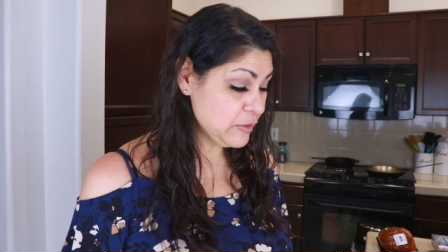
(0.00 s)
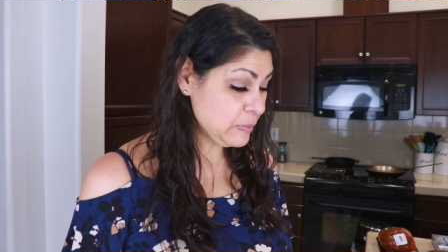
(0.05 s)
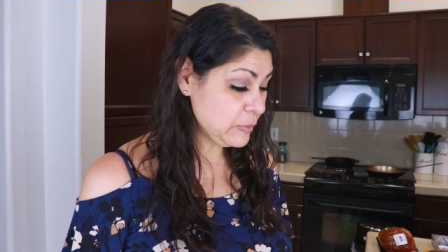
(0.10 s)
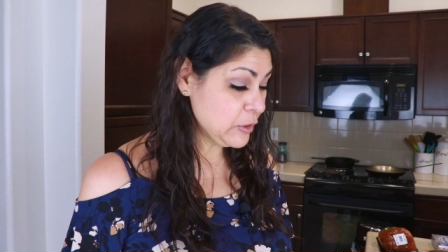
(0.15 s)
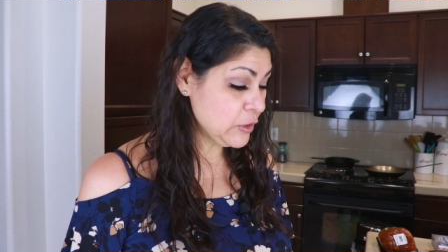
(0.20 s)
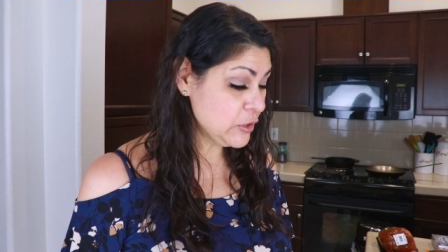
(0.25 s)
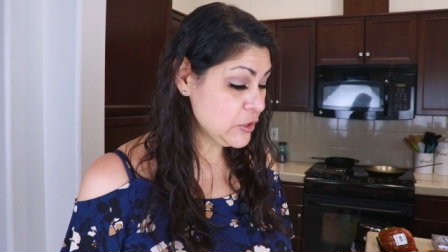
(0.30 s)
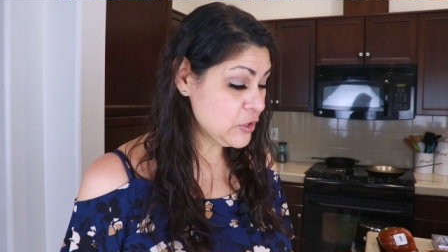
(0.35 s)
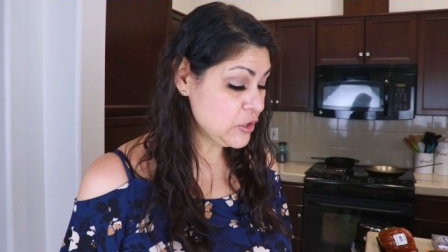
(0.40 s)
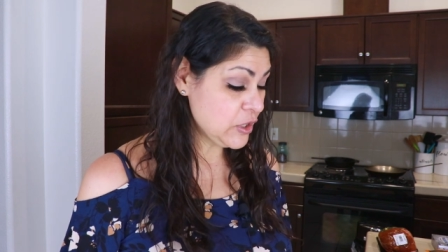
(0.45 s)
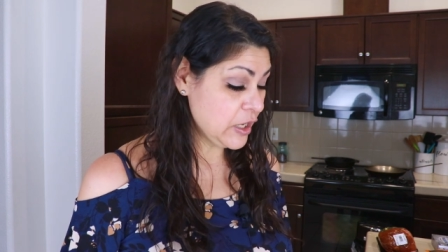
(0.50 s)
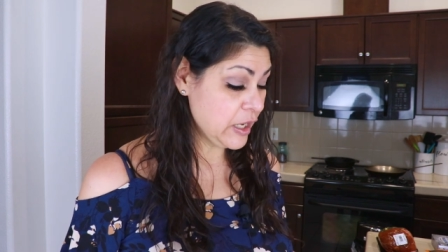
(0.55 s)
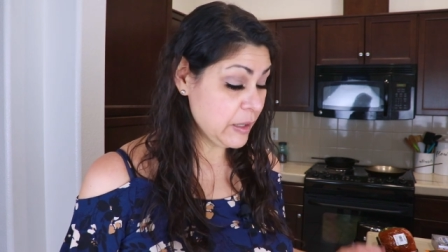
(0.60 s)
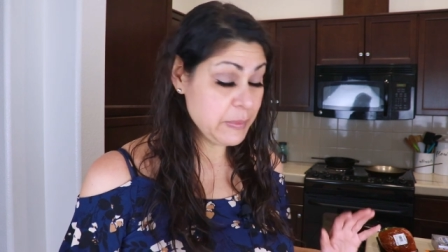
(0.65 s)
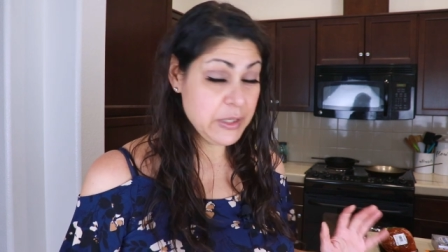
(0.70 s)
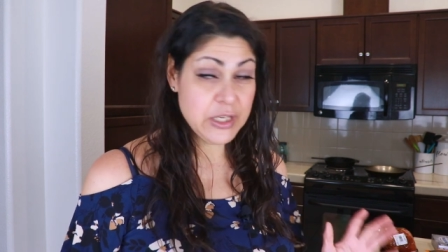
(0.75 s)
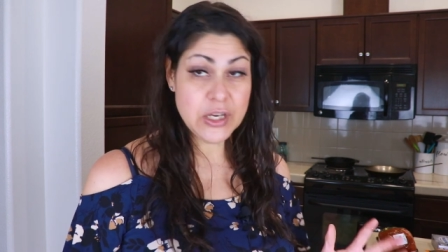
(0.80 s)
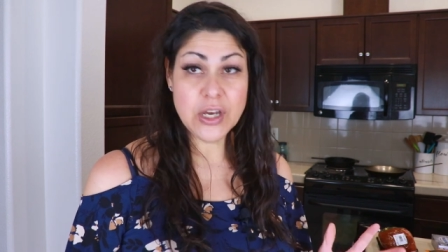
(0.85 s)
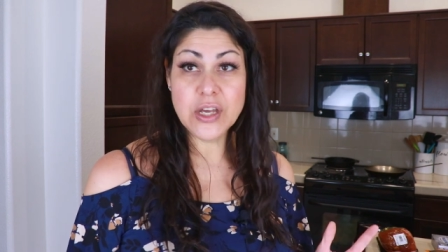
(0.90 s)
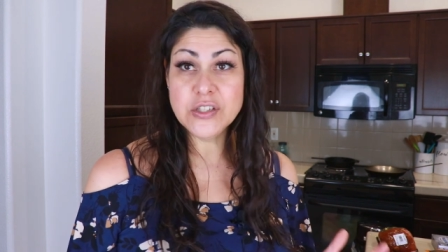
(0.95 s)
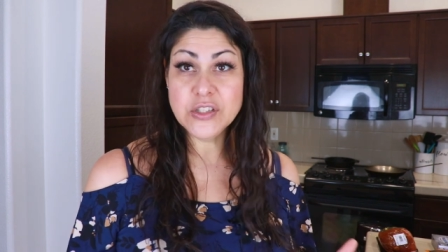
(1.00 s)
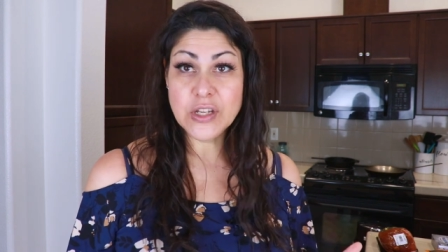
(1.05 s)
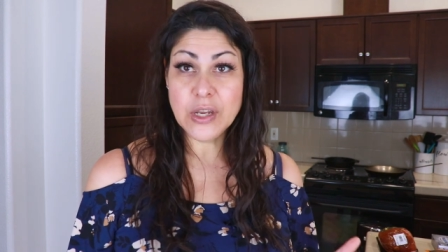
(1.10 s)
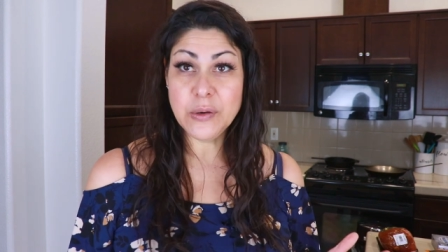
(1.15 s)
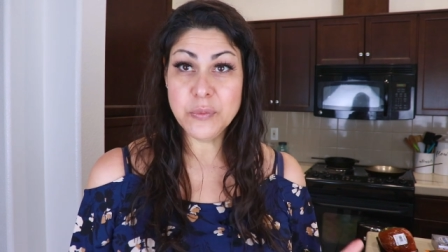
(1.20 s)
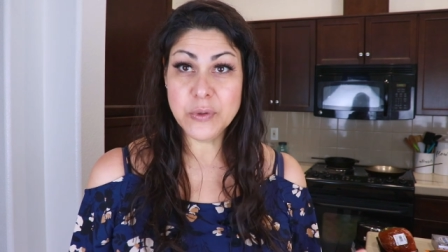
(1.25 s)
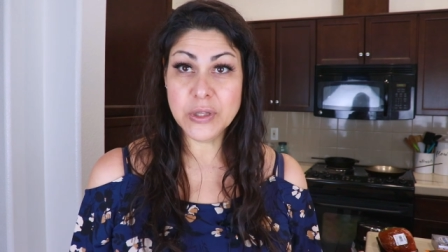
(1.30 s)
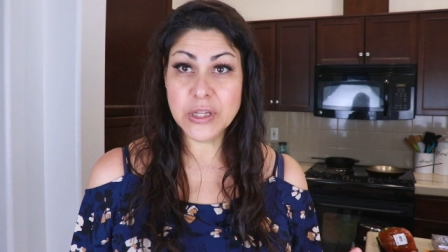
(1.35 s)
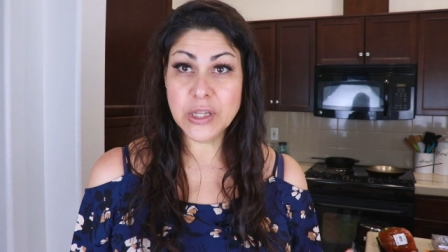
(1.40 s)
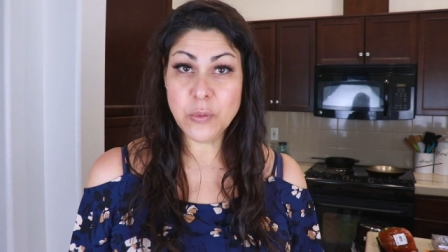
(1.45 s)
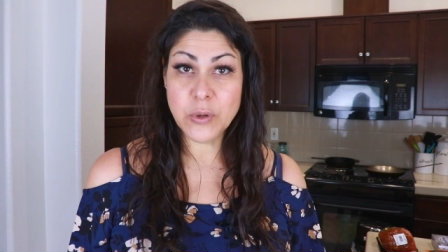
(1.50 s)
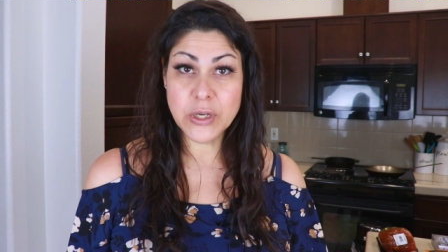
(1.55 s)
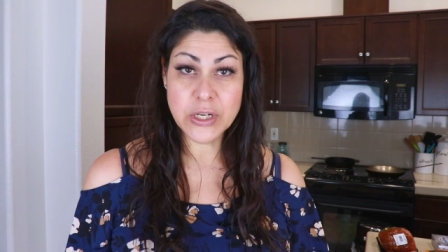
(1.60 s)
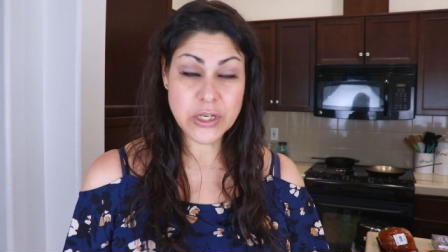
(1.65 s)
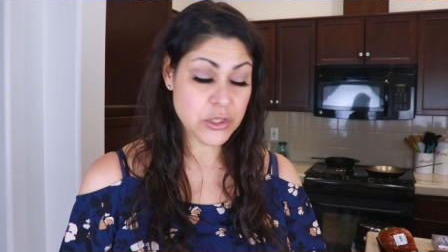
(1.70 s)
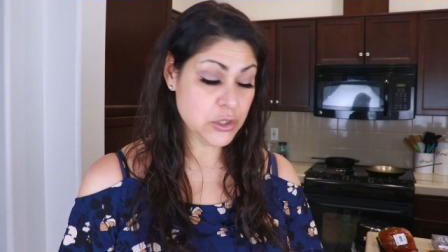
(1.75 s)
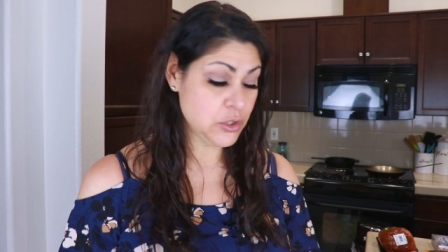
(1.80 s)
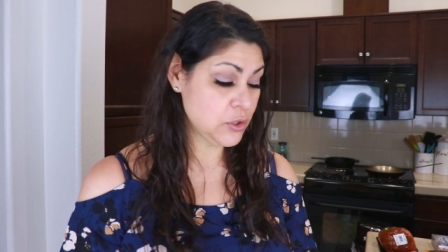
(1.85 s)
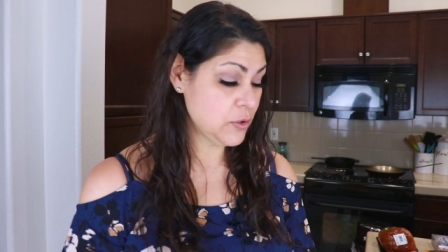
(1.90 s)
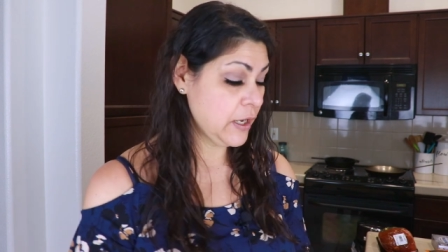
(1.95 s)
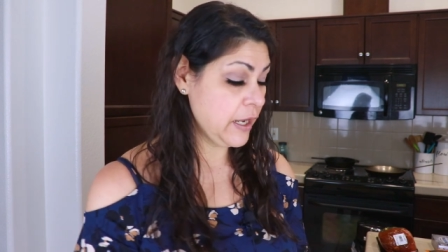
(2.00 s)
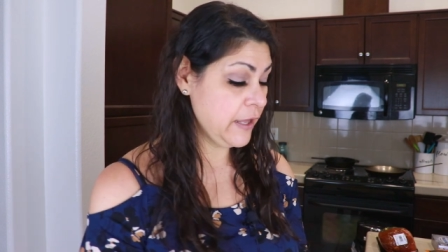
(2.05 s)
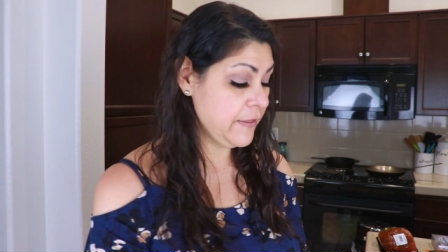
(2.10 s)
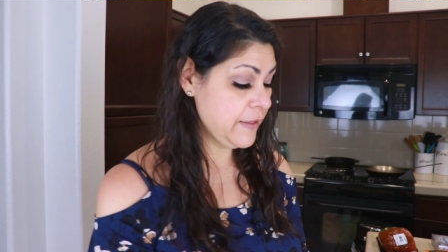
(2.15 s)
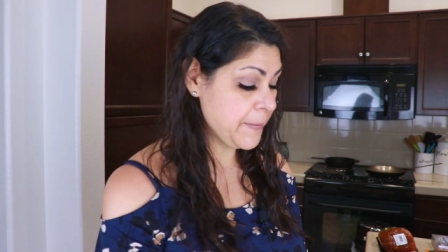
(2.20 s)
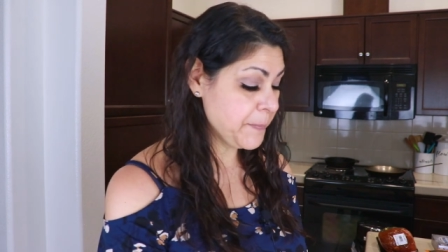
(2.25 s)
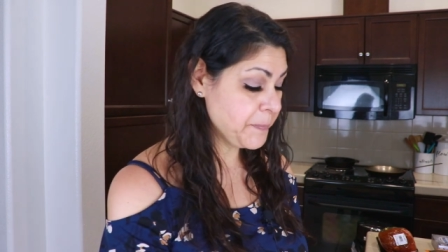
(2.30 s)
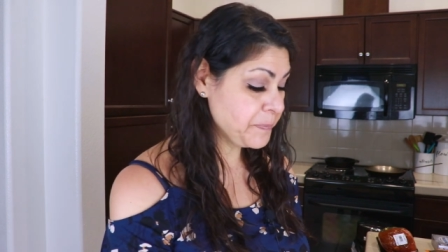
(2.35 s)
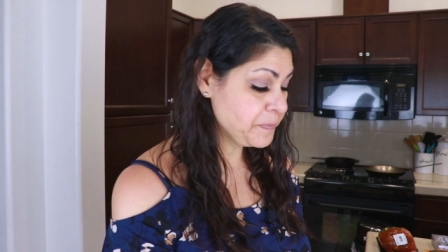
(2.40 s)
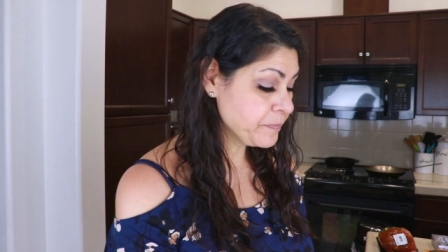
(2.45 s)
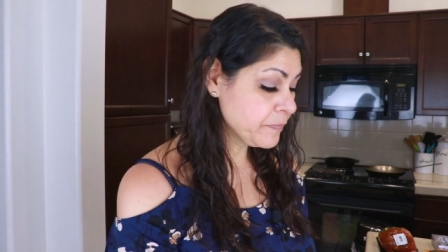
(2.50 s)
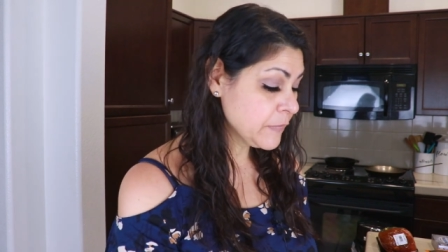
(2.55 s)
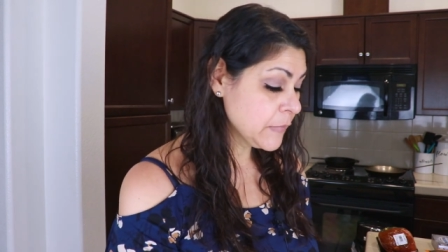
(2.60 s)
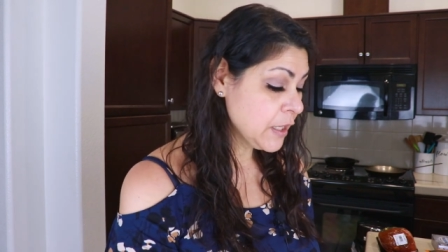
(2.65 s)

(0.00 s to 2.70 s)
splurged on because I really wanted to try them.